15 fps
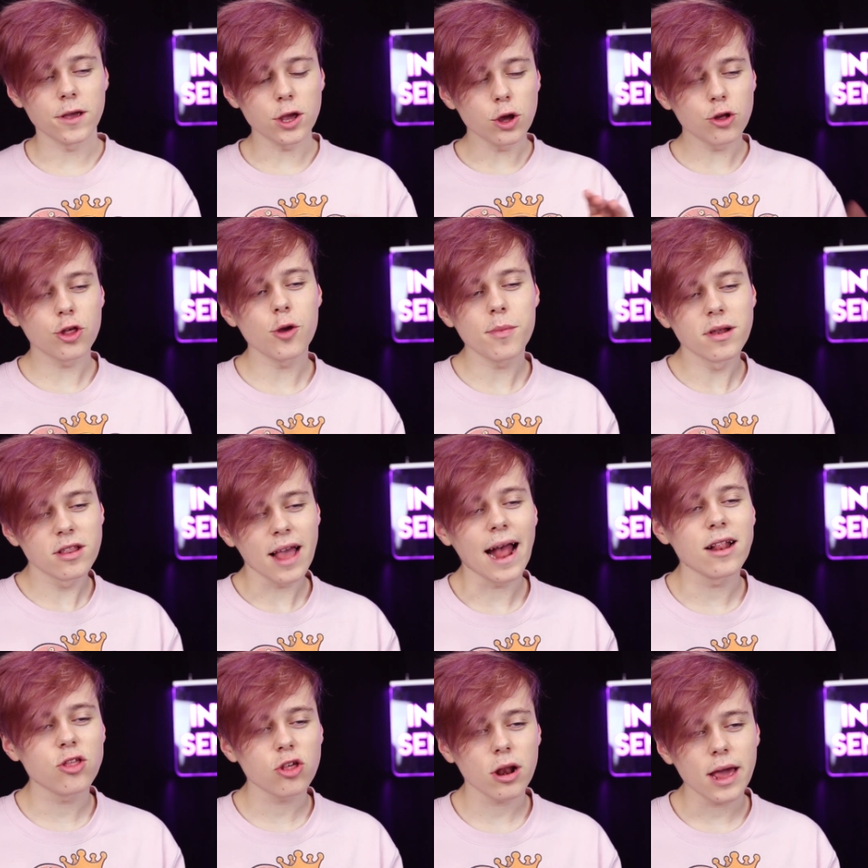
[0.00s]
But YouTube
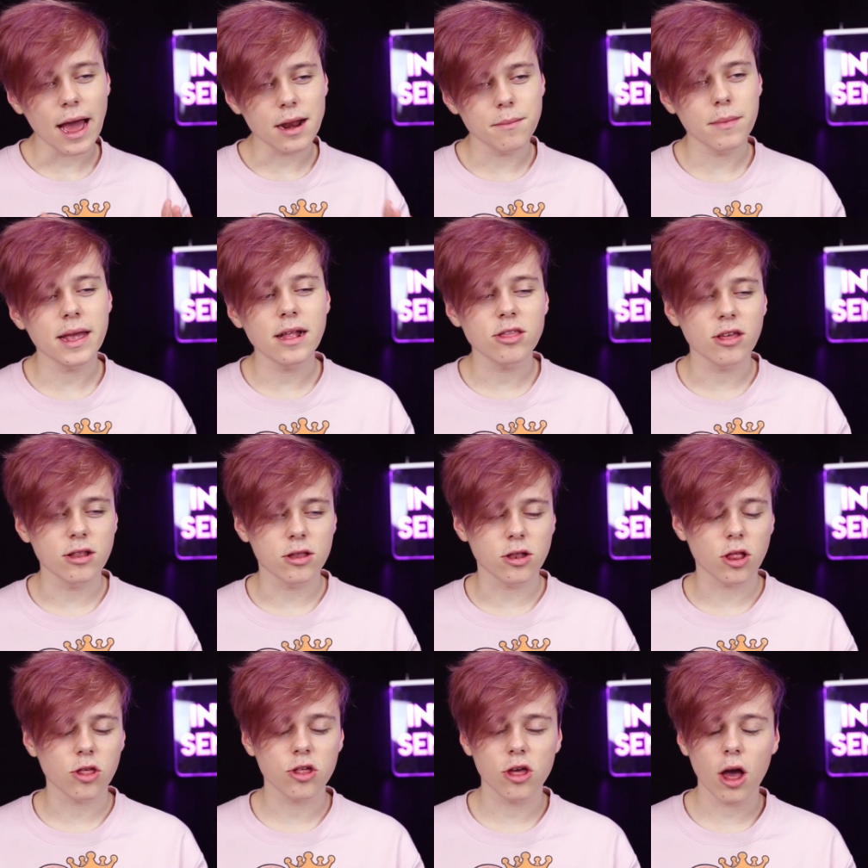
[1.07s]
intentionally had a meeting to
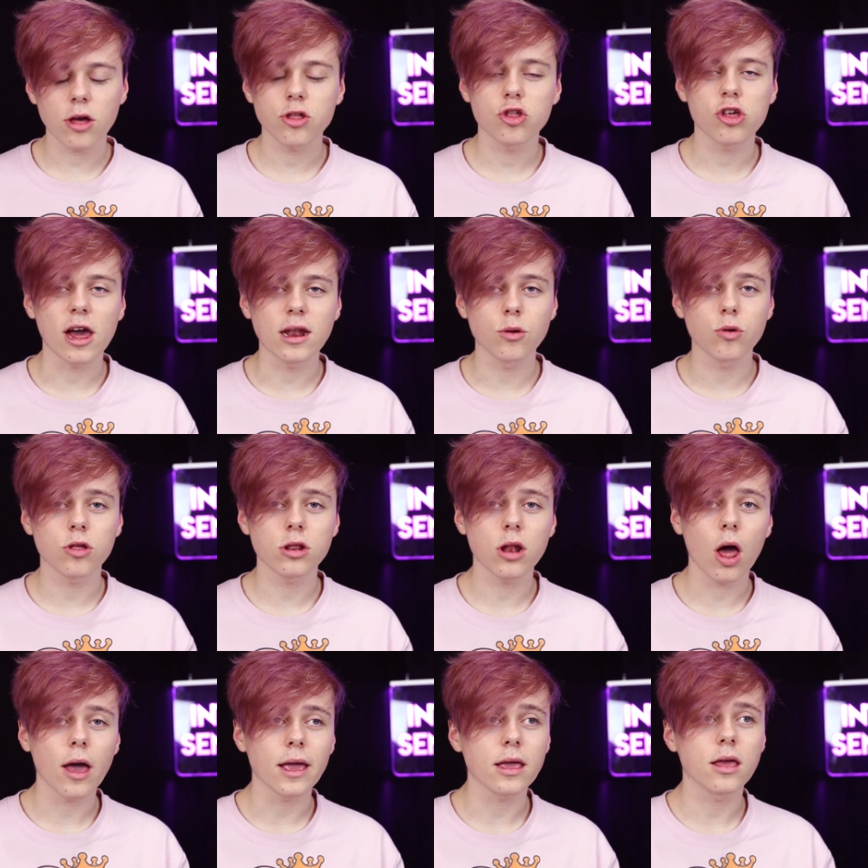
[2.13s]
discuss channels
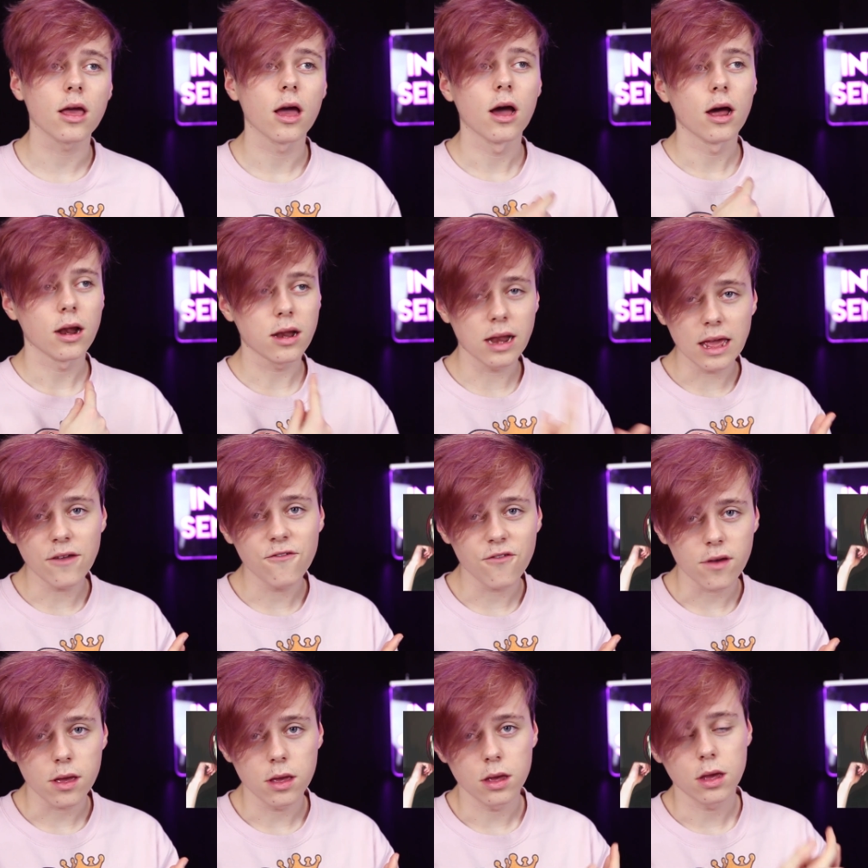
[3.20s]
like
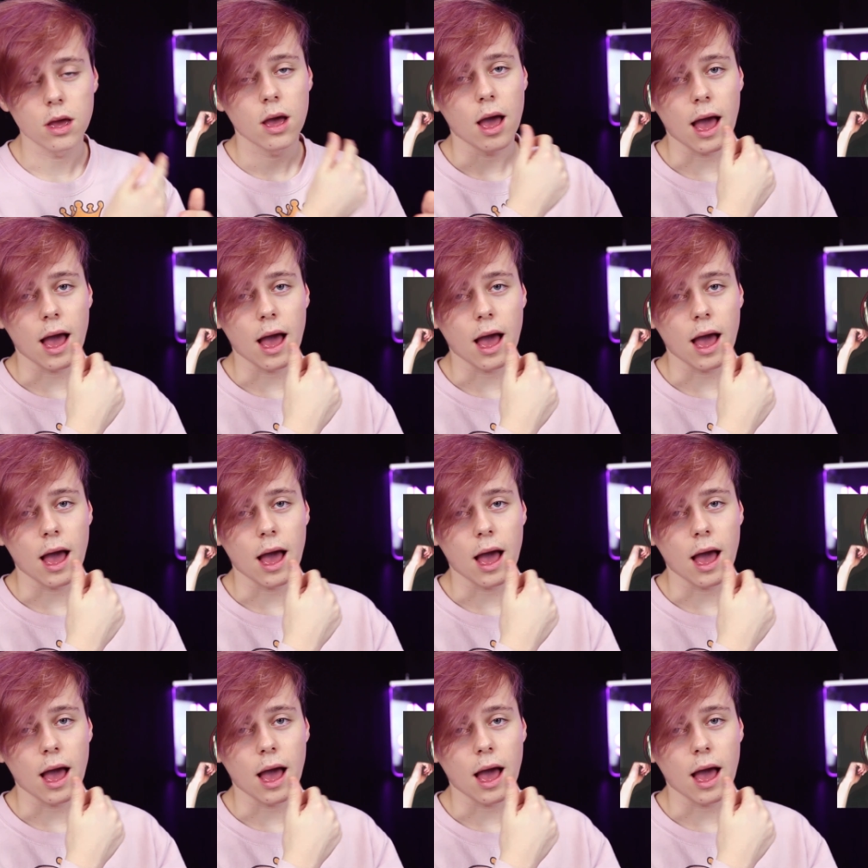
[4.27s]
Leafy